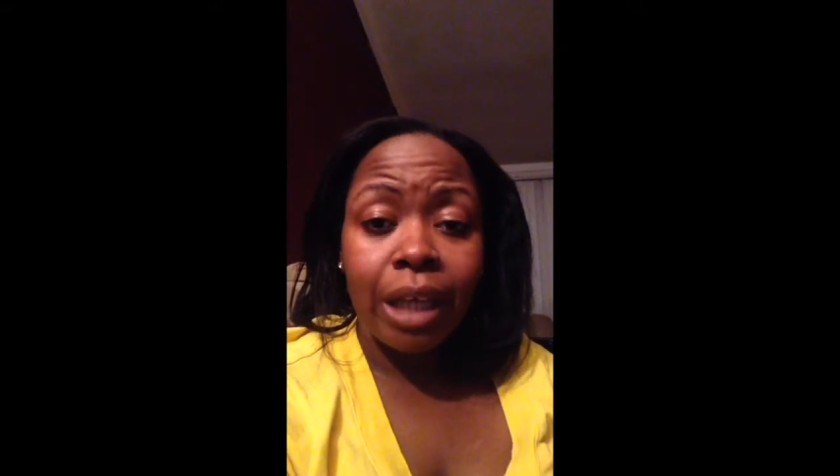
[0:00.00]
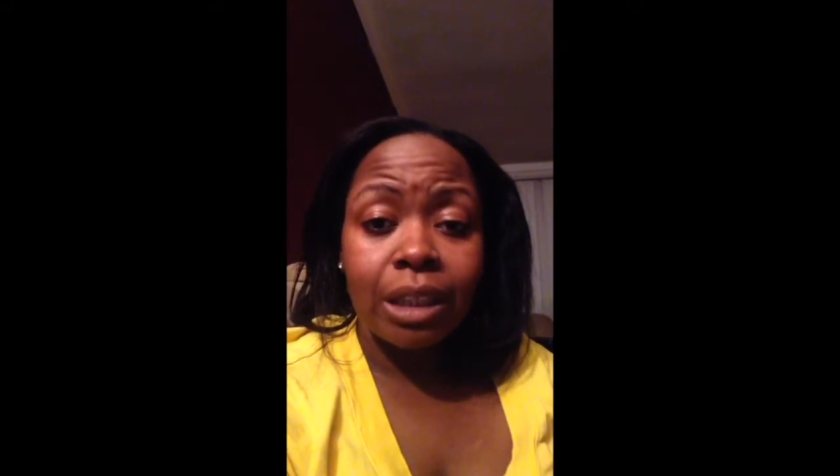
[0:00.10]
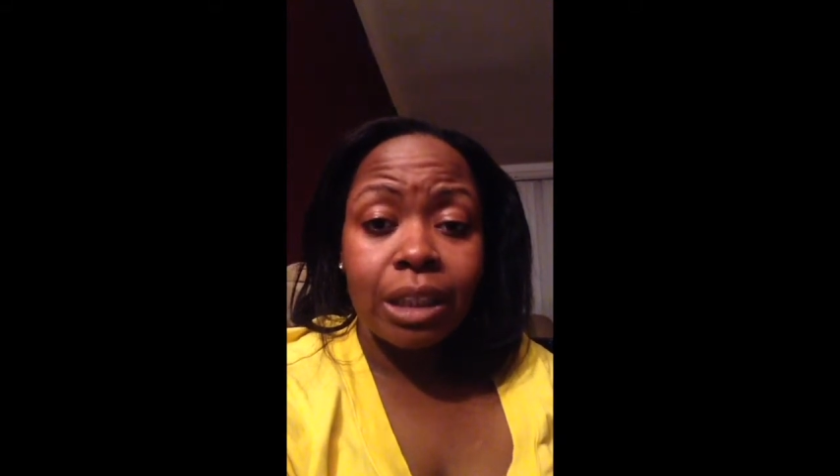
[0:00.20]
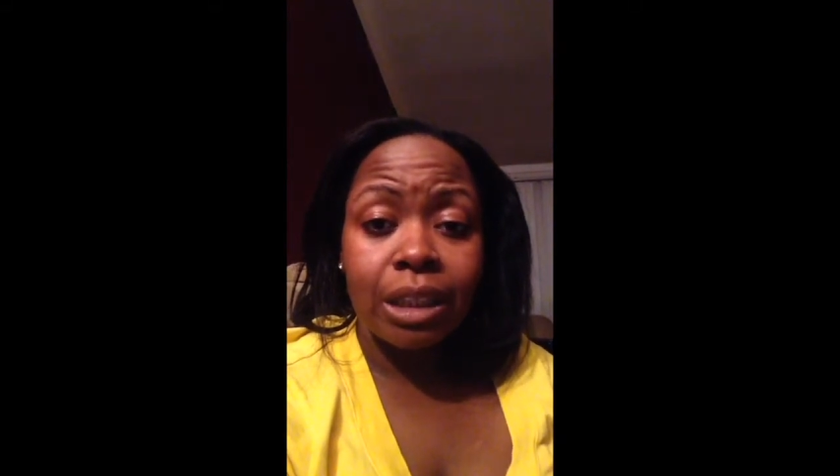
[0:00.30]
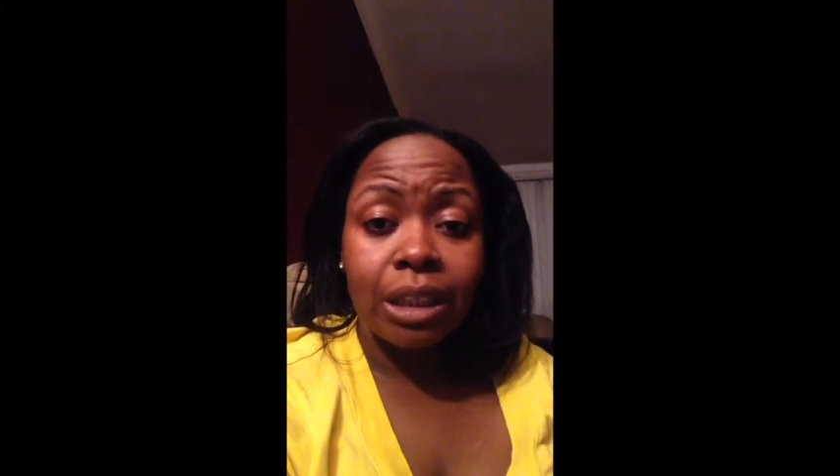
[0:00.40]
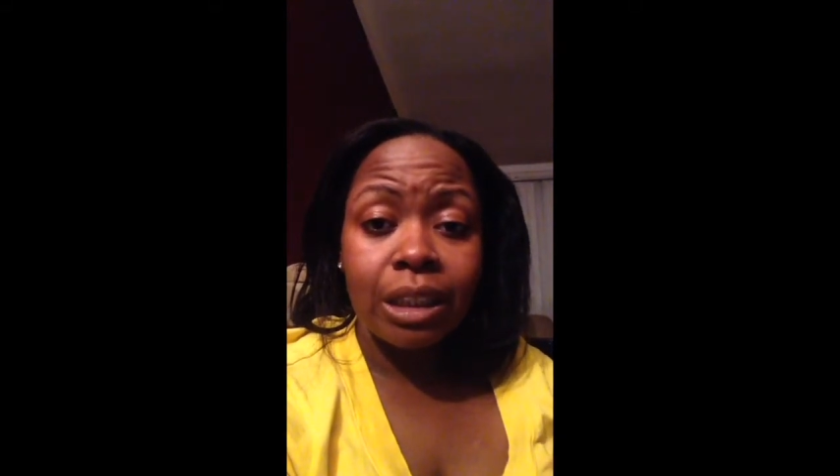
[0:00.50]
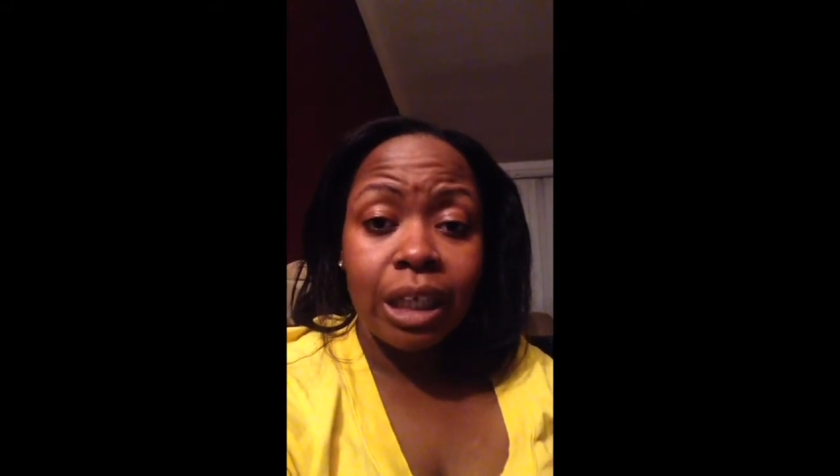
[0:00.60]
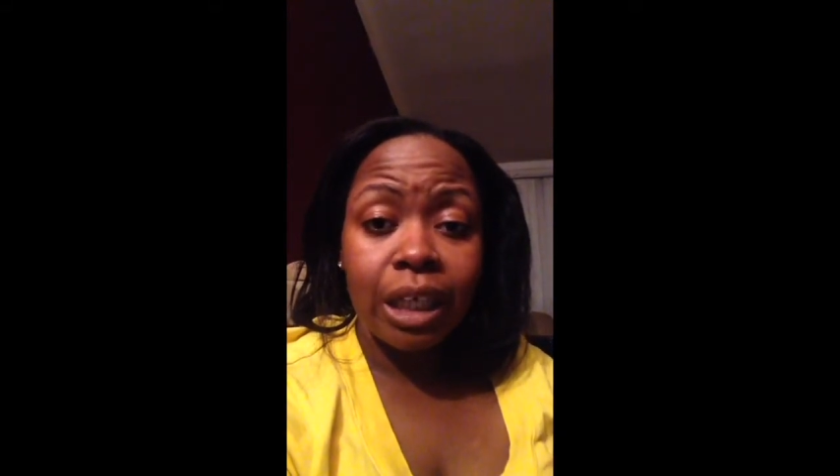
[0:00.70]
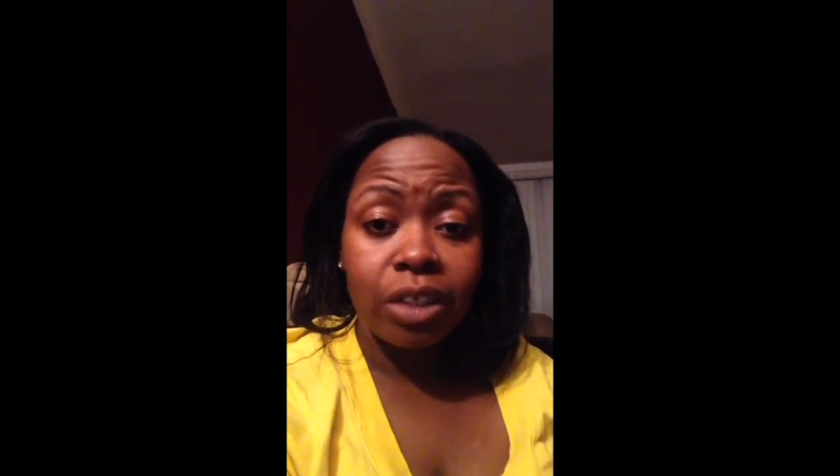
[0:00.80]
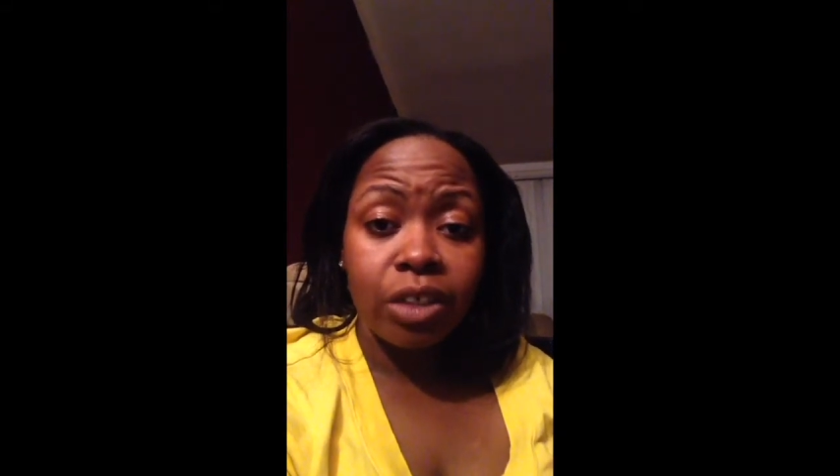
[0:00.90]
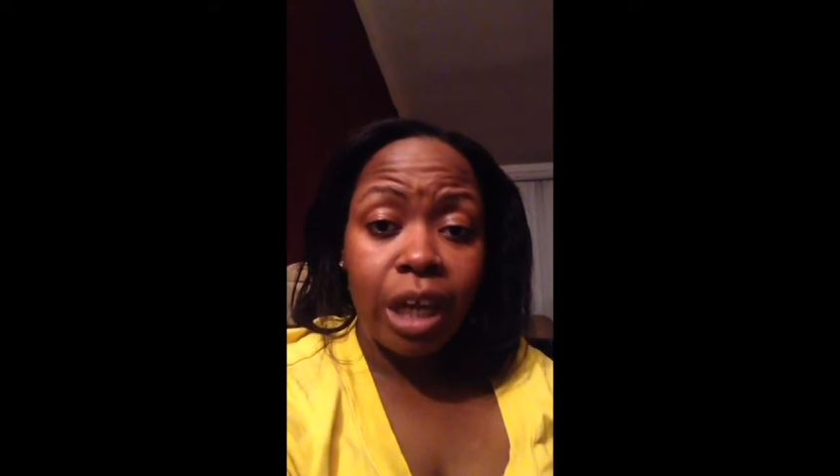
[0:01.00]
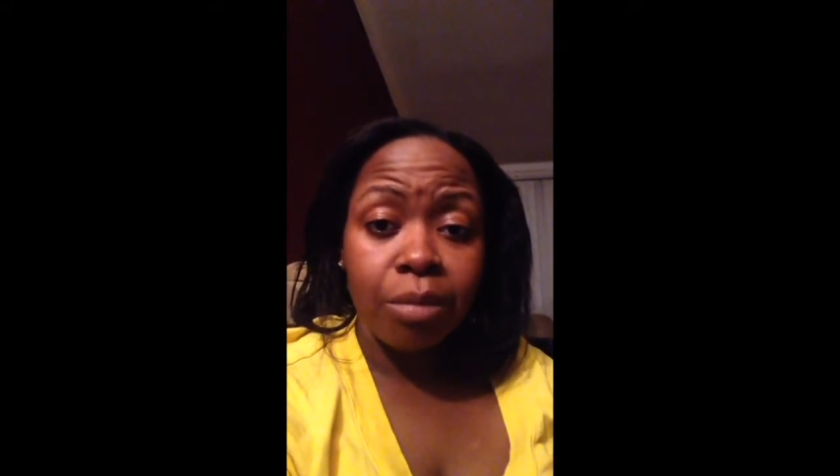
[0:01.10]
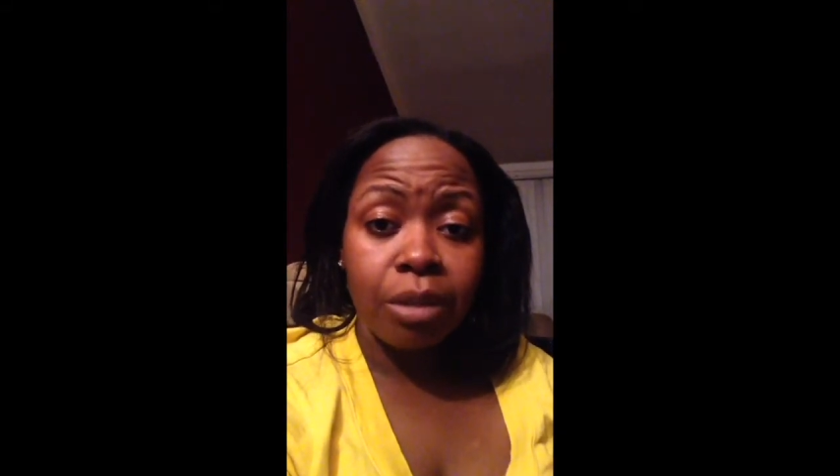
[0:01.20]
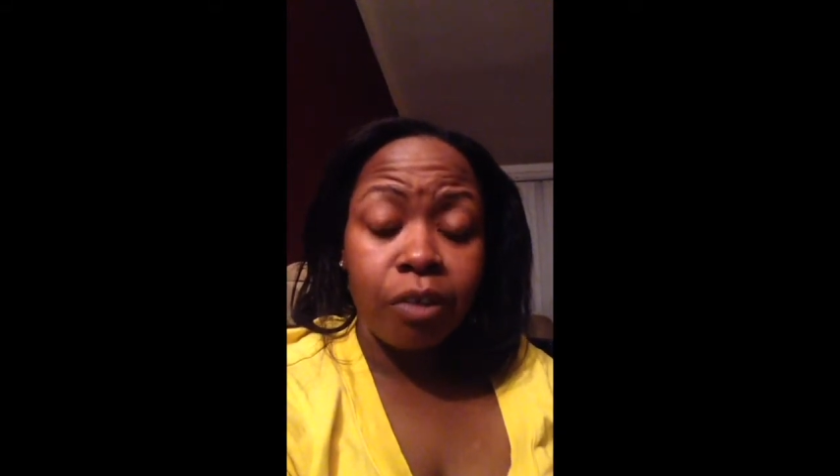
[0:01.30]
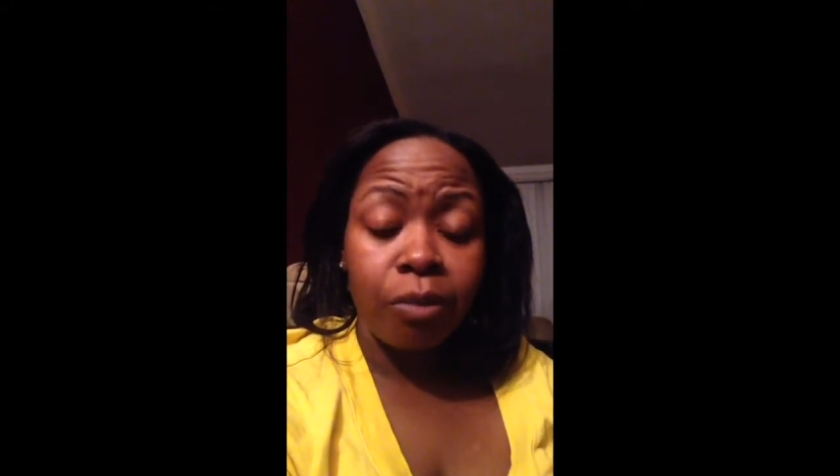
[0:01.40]
to the second
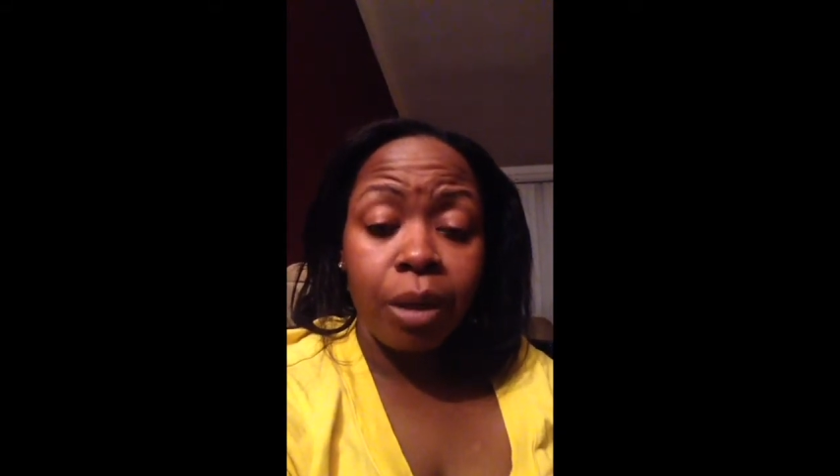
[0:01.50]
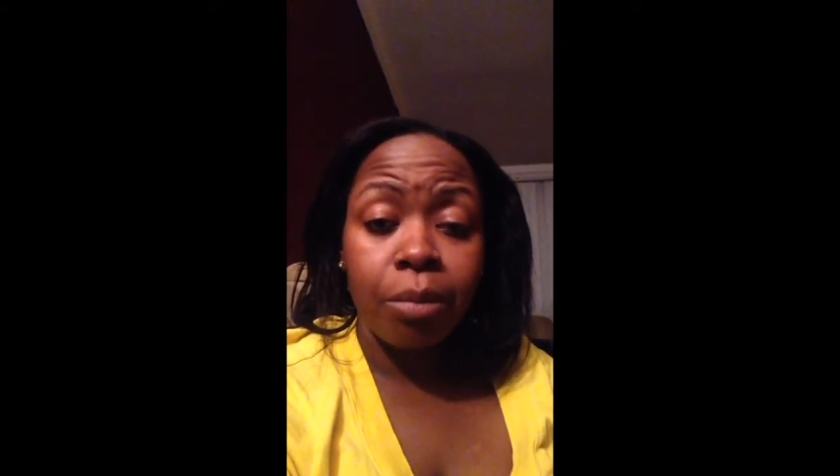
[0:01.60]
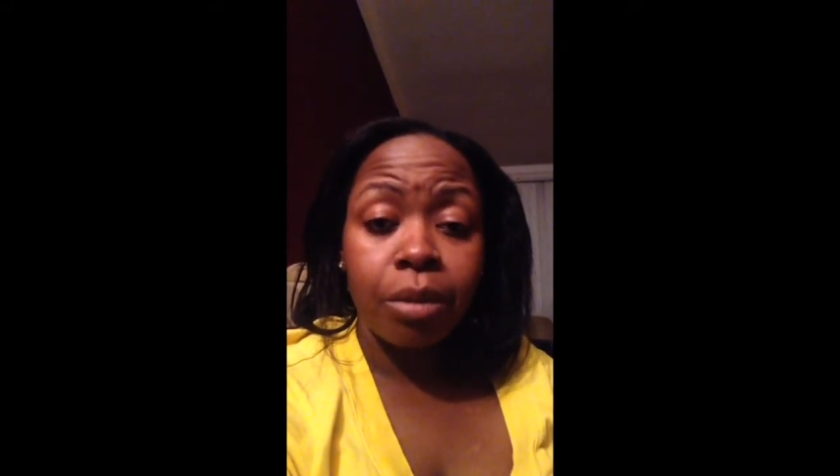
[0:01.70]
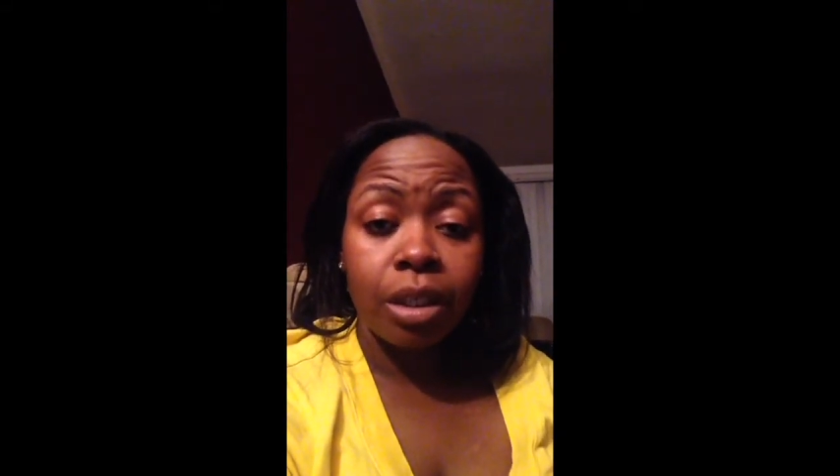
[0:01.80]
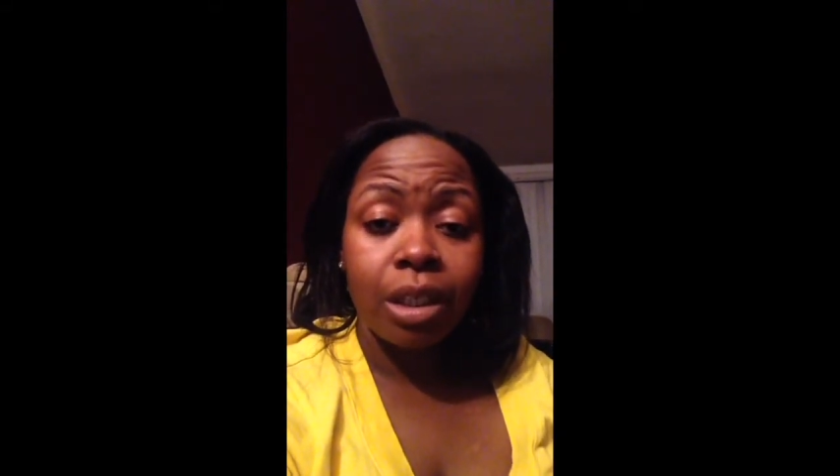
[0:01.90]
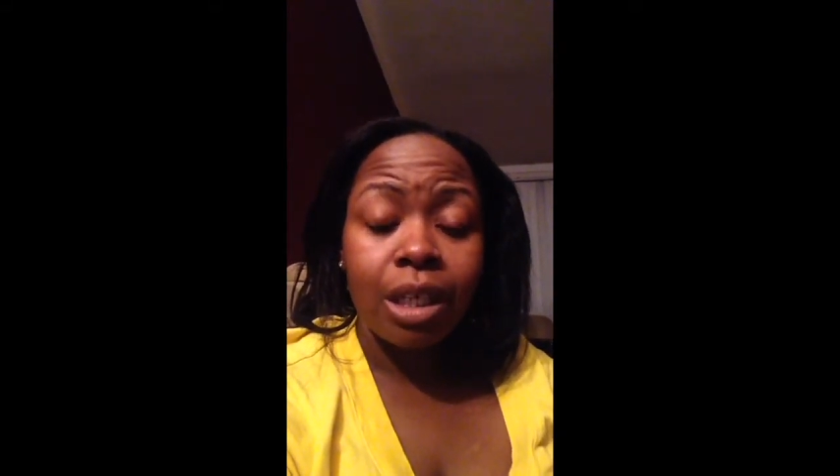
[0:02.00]
chapter of my book,